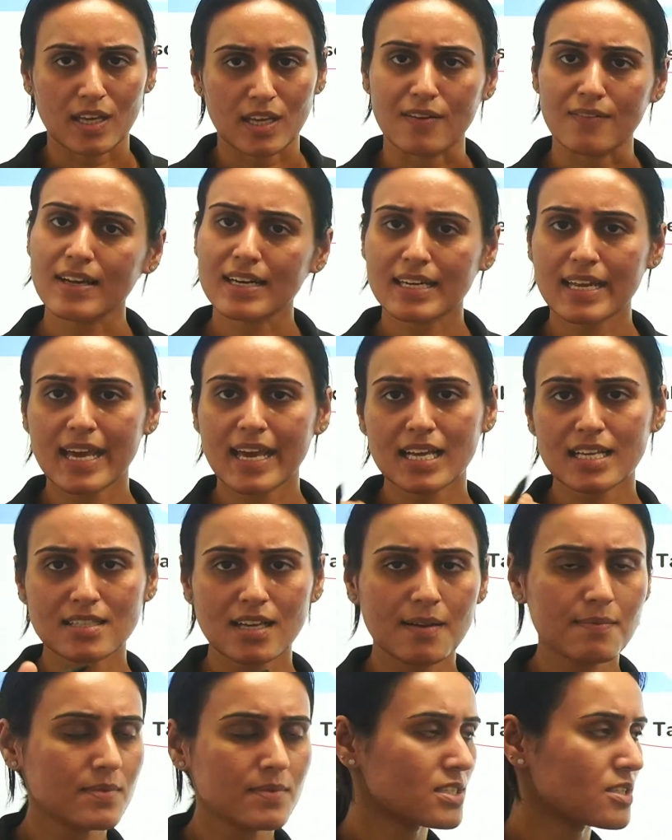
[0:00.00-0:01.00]
We take
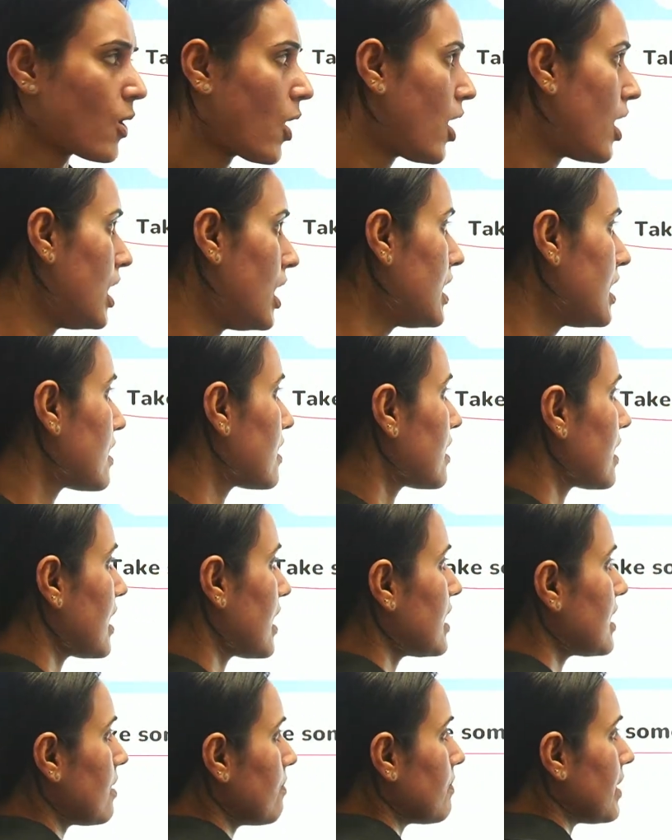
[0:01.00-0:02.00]
some salt in
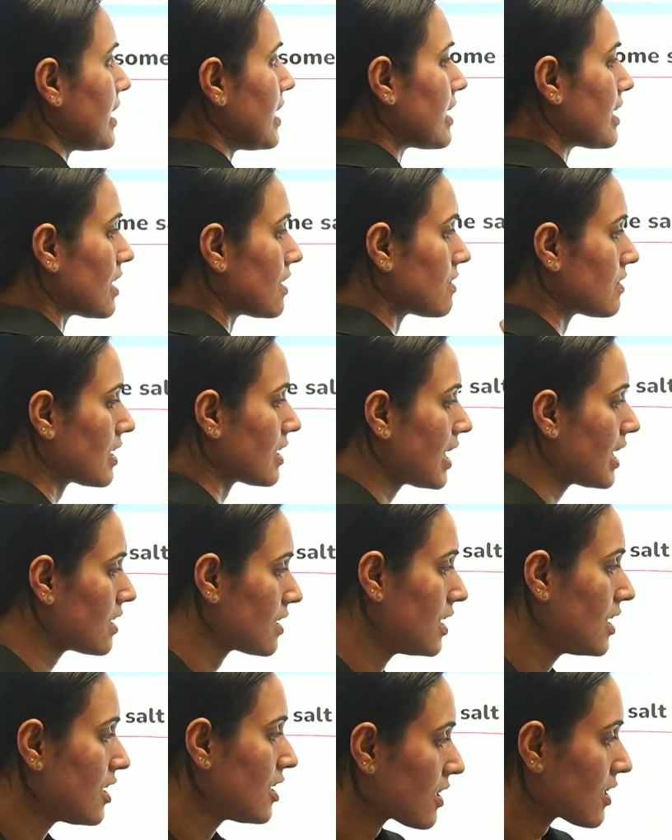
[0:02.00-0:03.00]
a beaker, right?
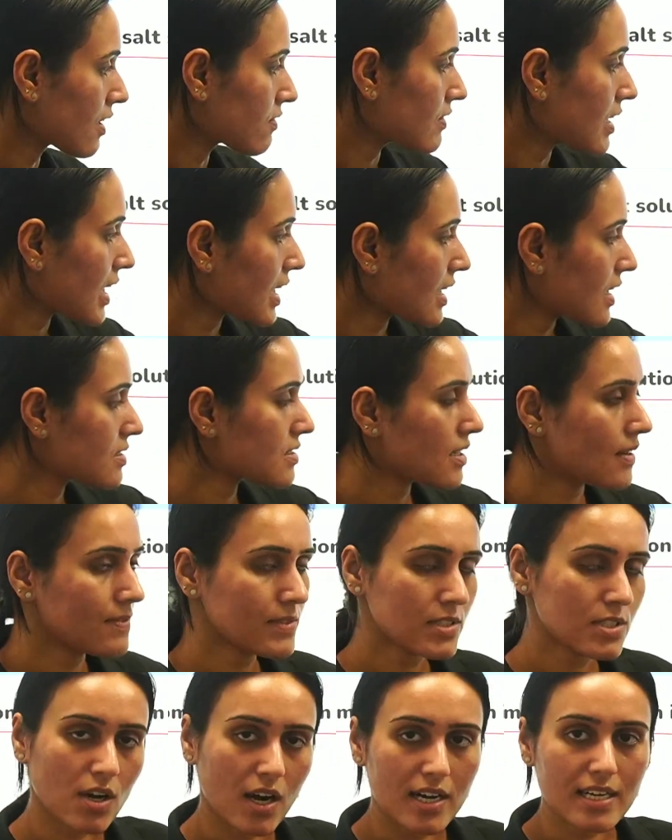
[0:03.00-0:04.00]
You have taken some
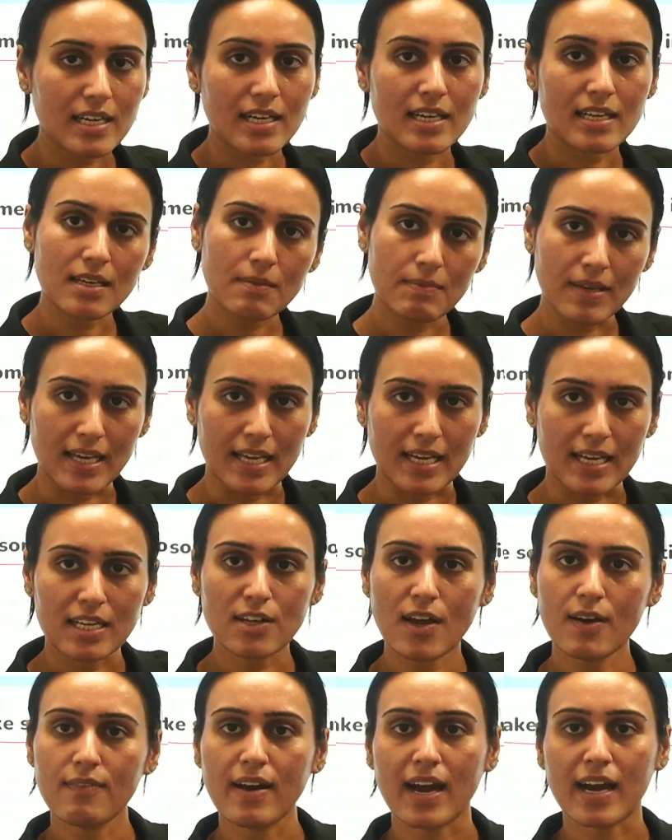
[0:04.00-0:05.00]
salt in a beaker, you
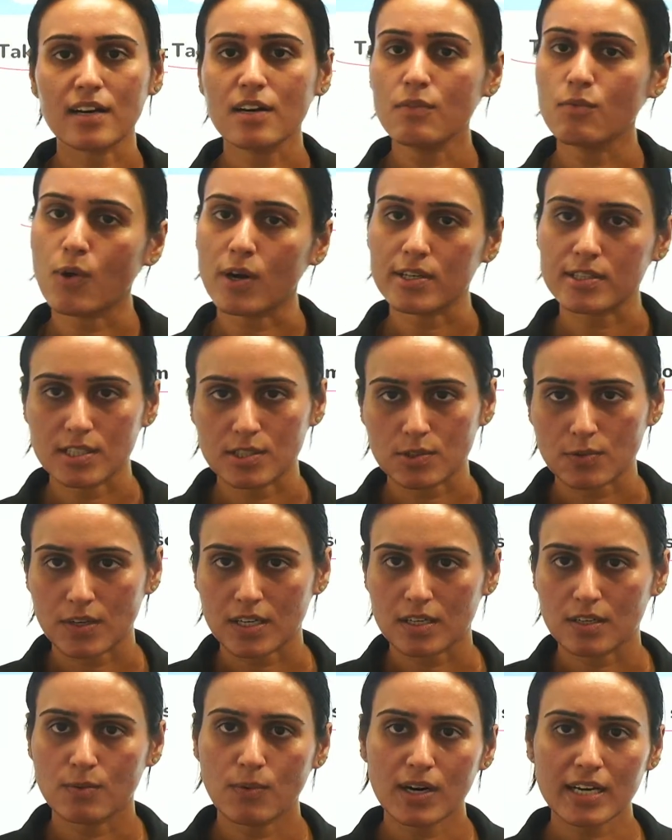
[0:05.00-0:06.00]
have added water to it.
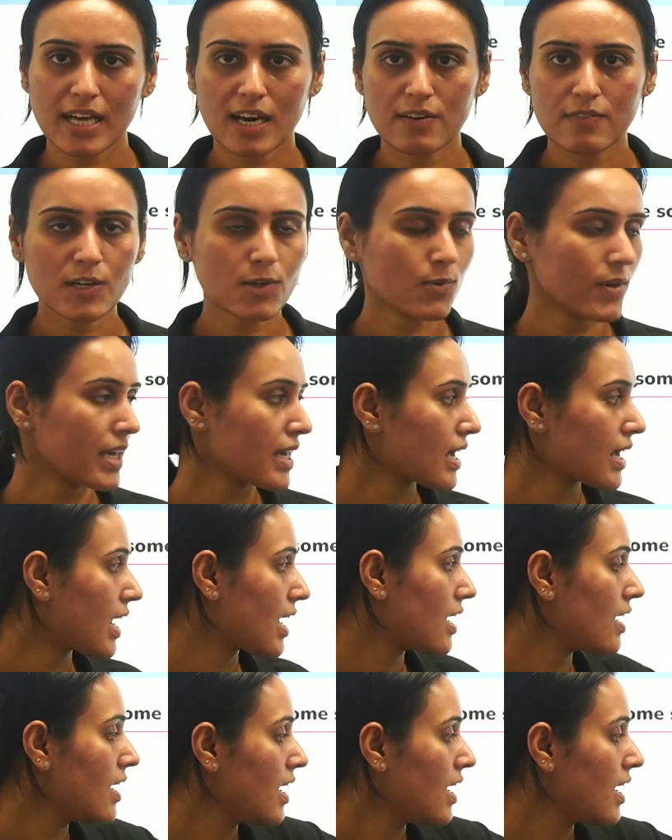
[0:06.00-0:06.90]
What are we doing here?